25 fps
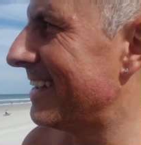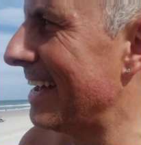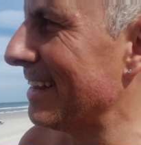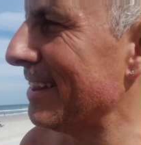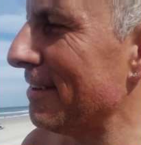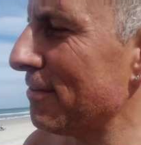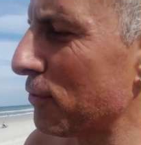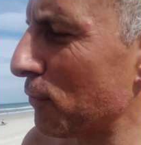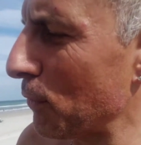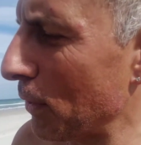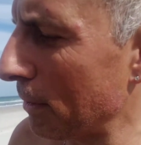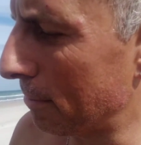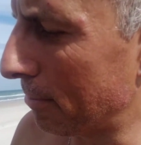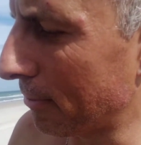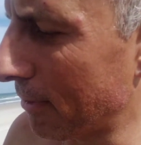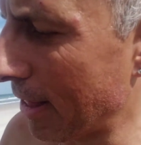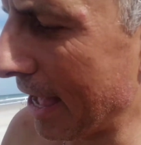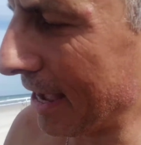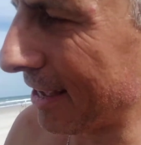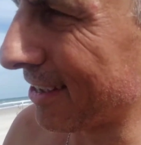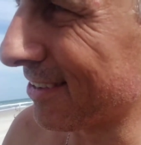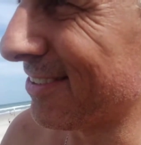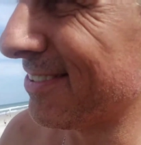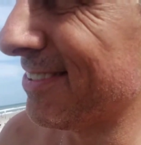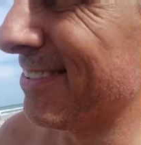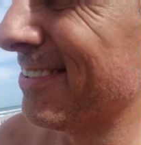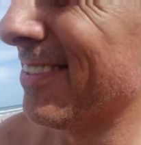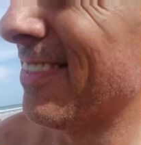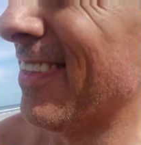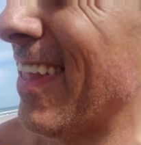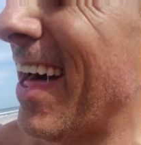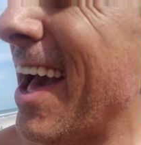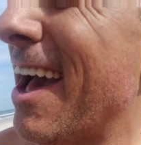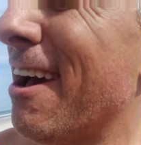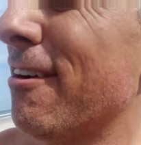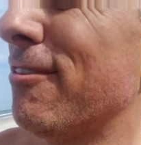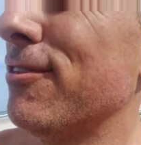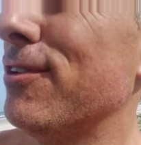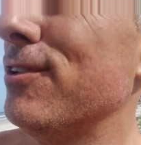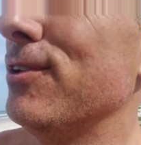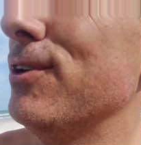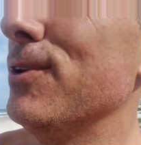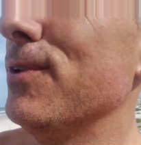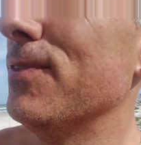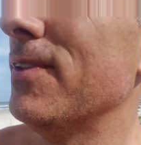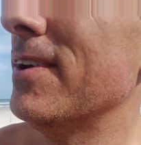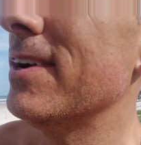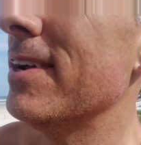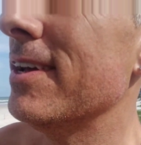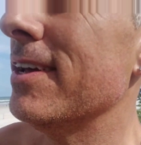love the way blacks laugh
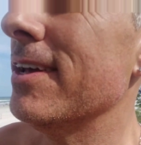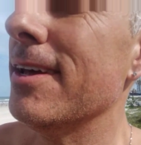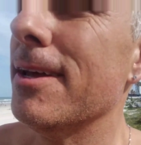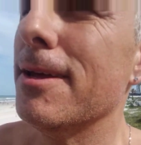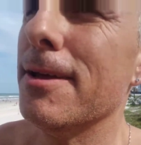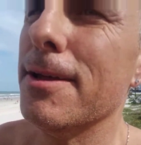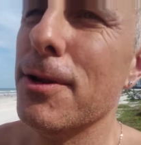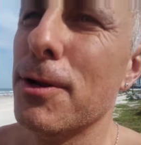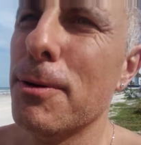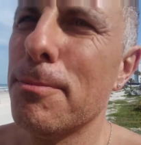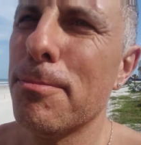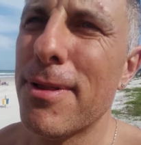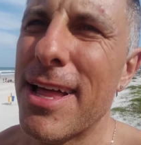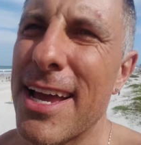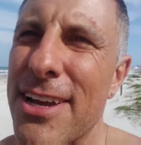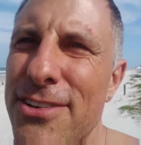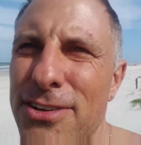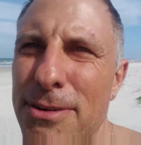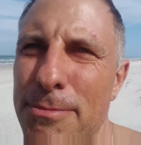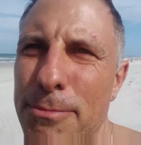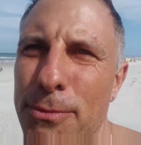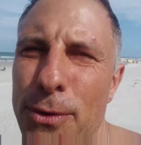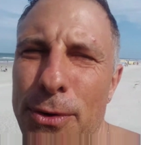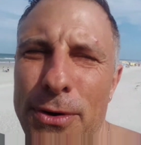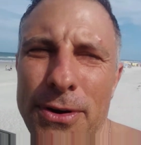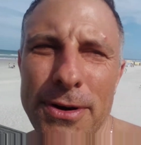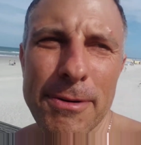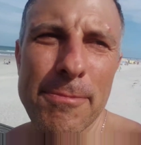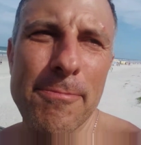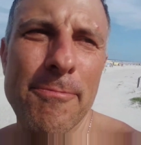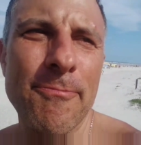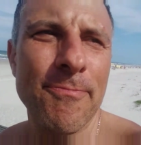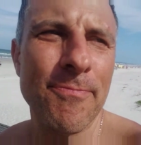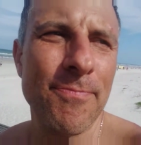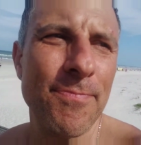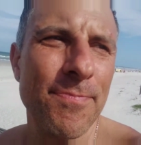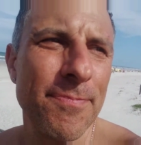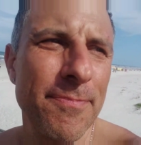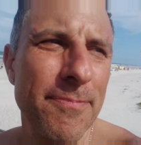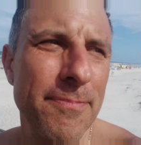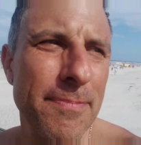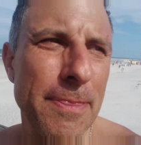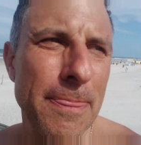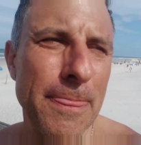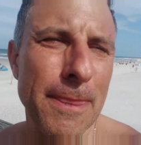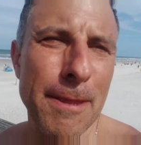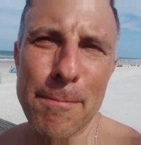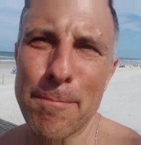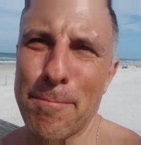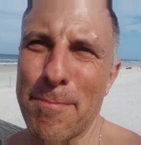too. They're, you know, blacks are more
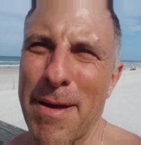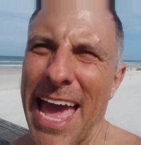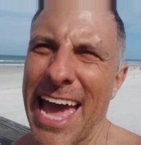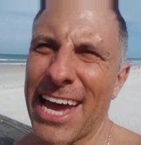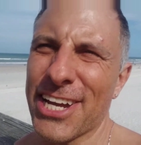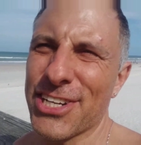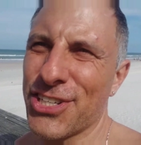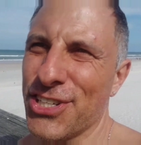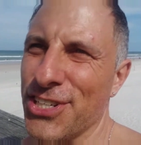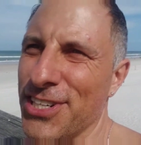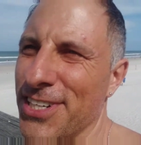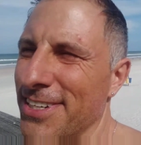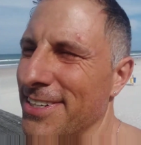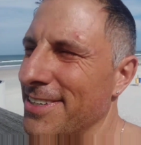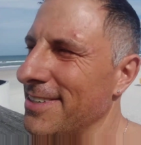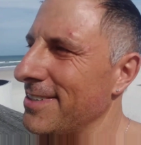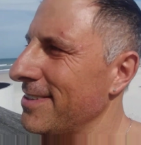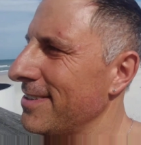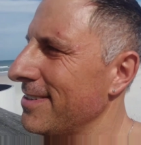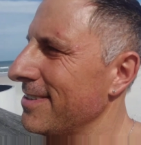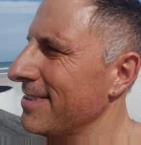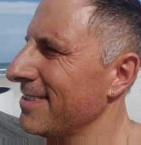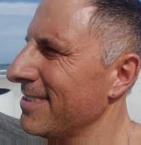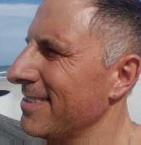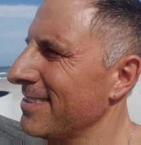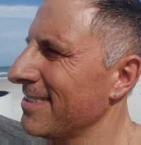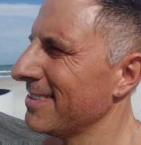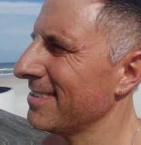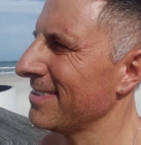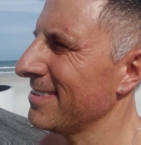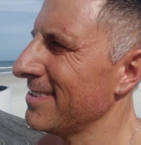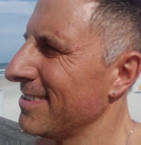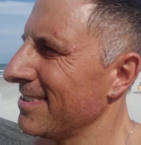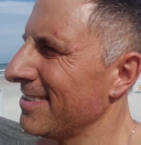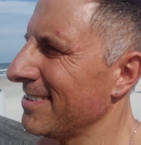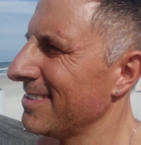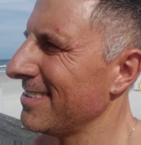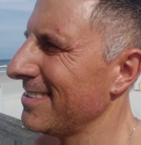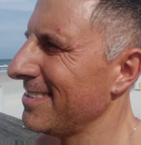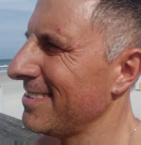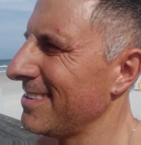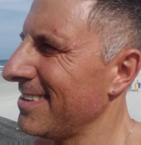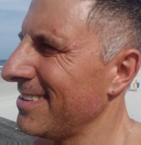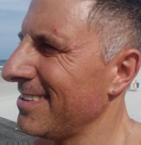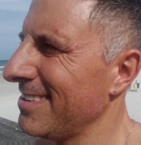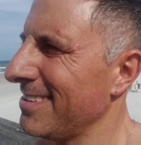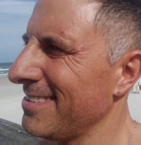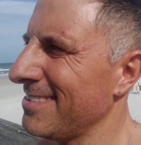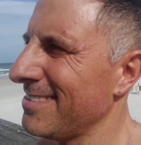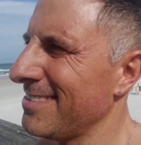passionate
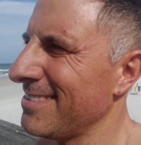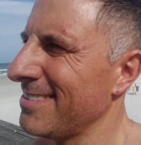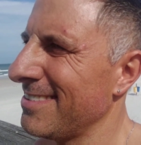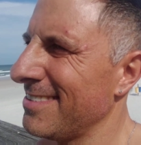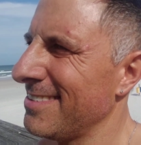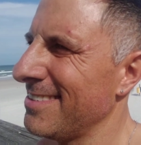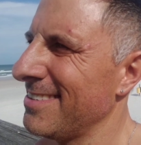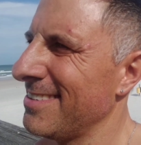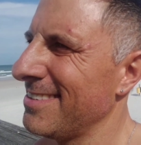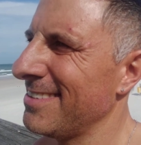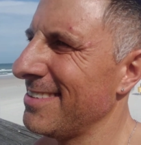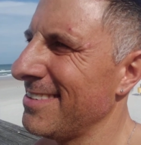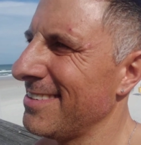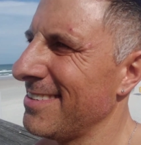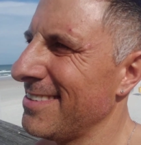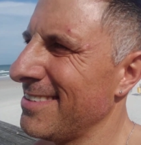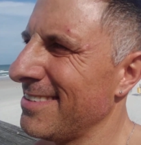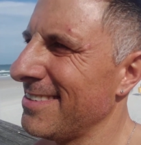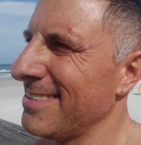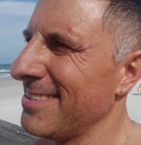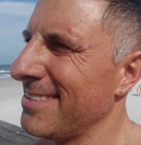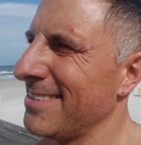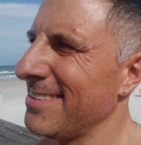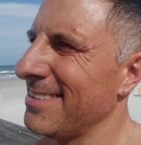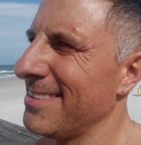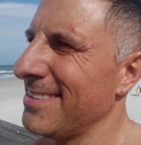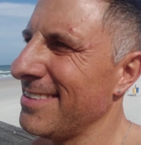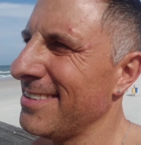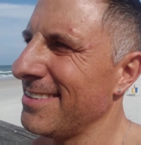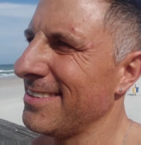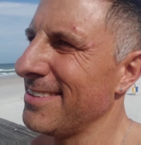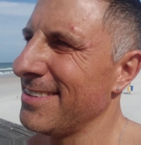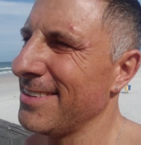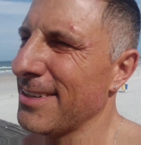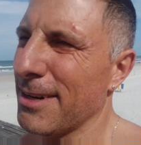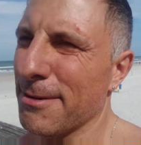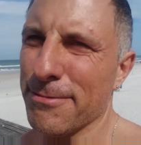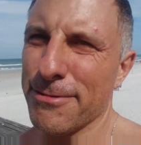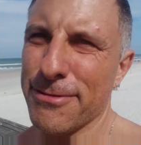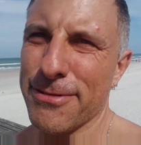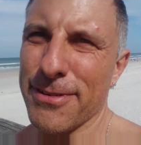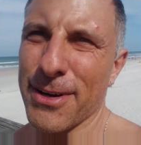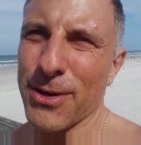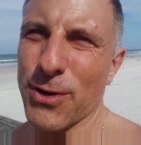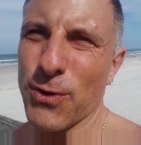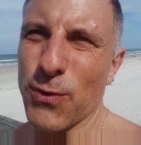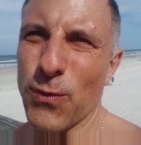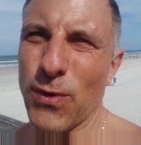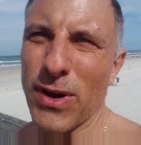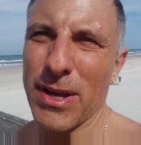than these dumb
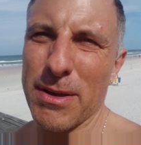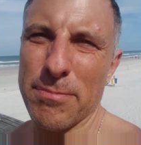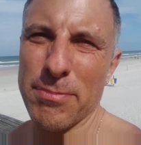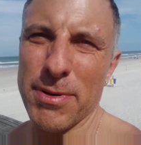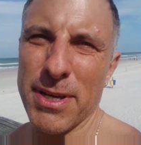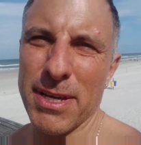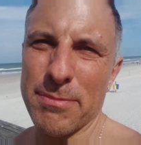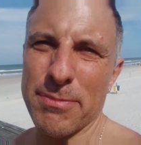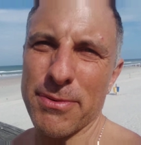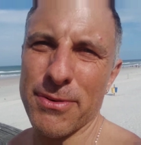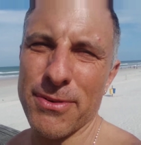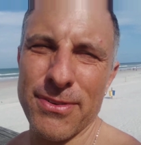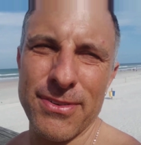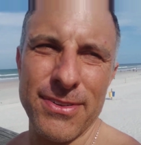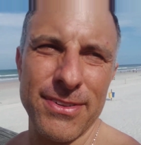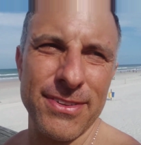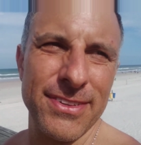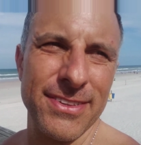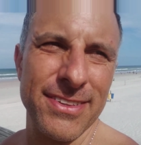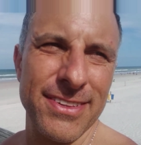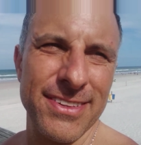fuck white people.